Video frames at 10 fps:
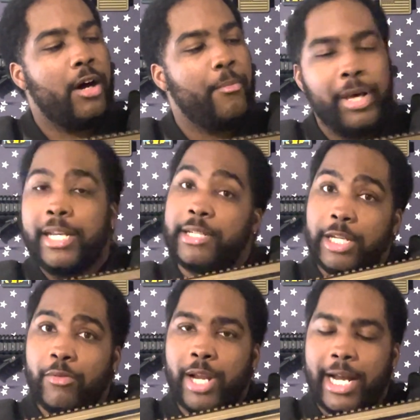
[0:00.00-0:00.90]
But it's
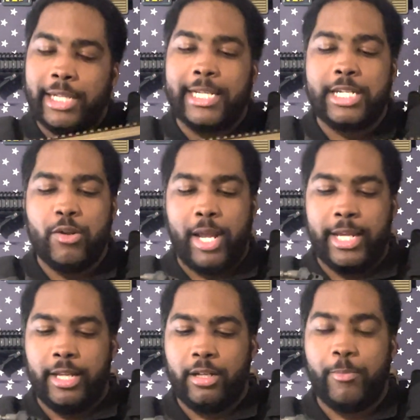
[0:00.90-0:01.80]
still nice. I still like
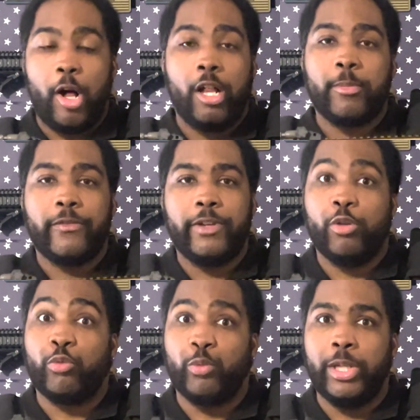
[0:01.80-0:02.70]
it. The polymer
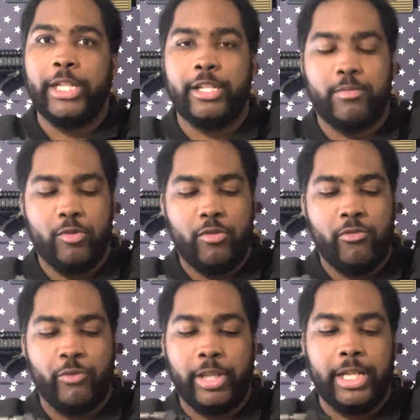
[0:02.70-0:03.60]
feels really
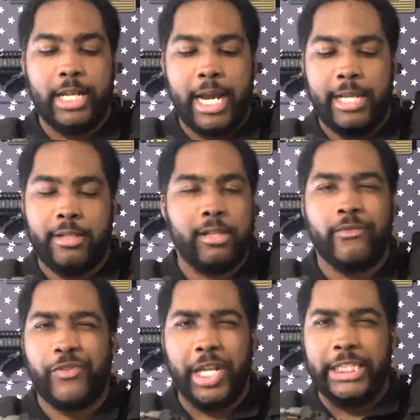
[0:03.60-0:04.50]
smooth, really nice. Doesn't
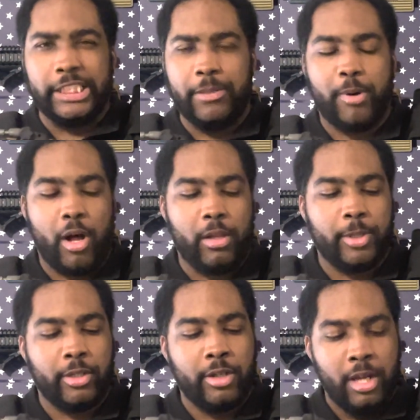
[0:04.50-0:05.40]
feel like cheap
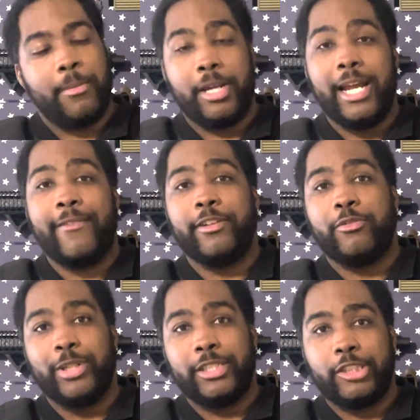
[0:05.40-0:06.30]
polymer. I'm gonna have to
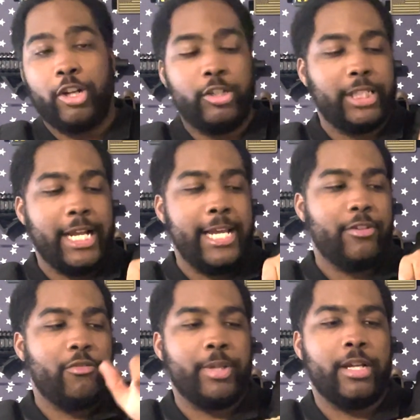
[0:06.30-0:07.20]
switch the charging handle
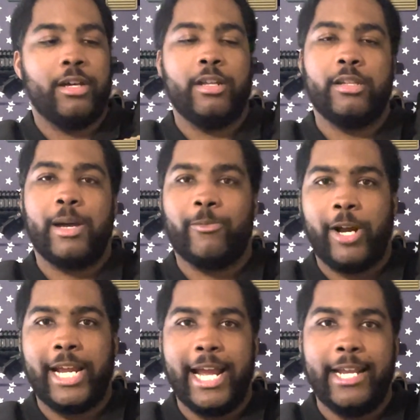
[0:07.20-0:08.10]
because I'm
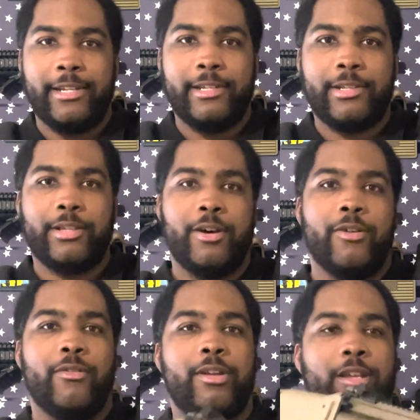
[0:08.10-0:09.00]
right-handed.
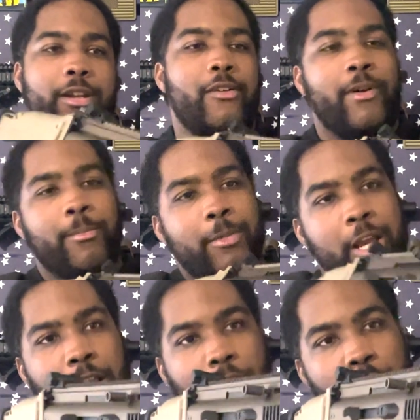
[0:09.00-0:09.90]
So, you know, if I'm
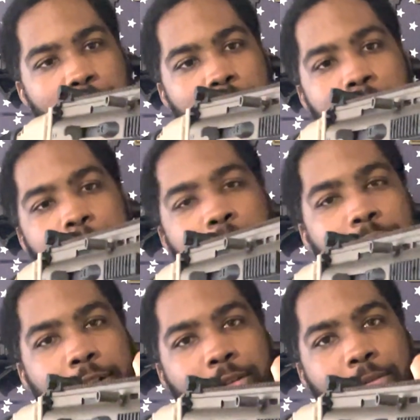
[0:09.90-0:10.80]
loading up,
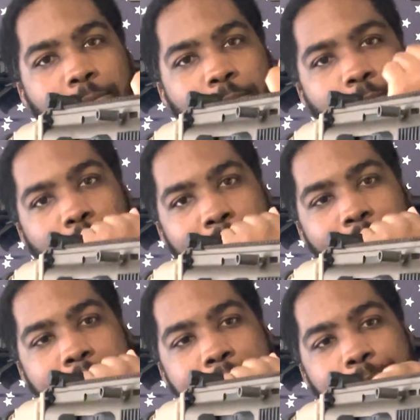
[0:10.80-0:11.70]
left
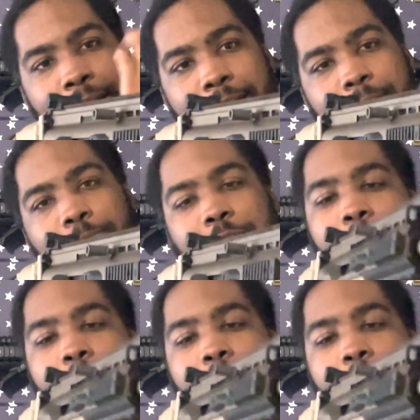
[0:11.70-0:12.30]
hand, bam, just